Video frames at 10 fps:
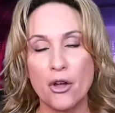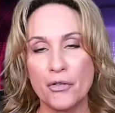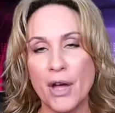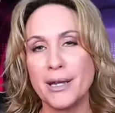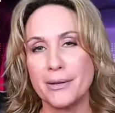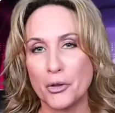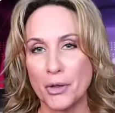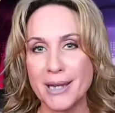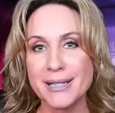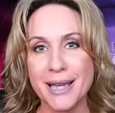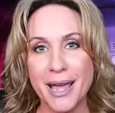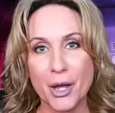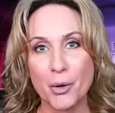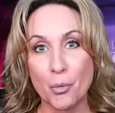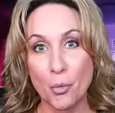Funny that they
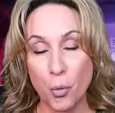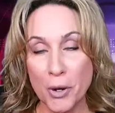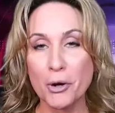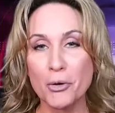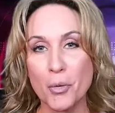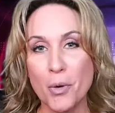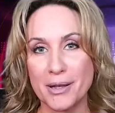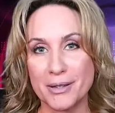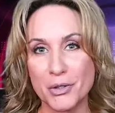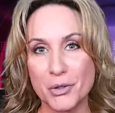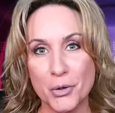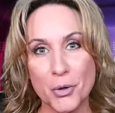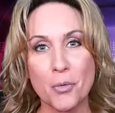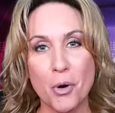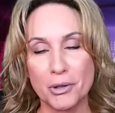say we're the ones
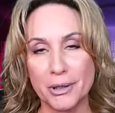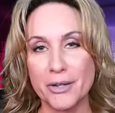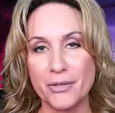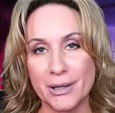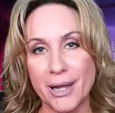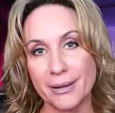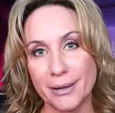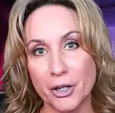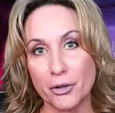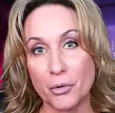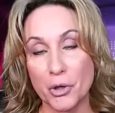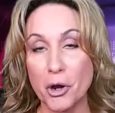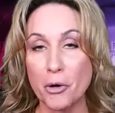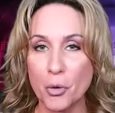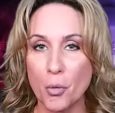who won't live and let live when
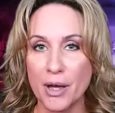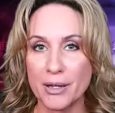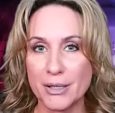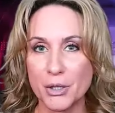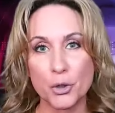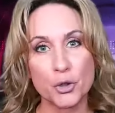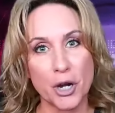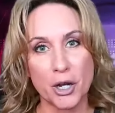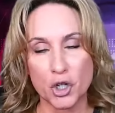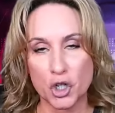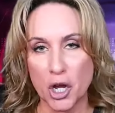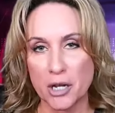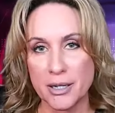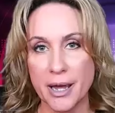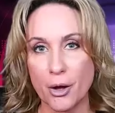they're the ones that are trying to
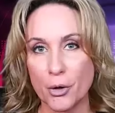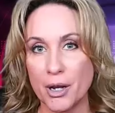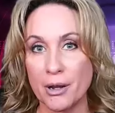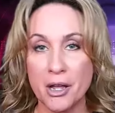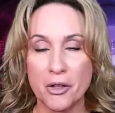shut down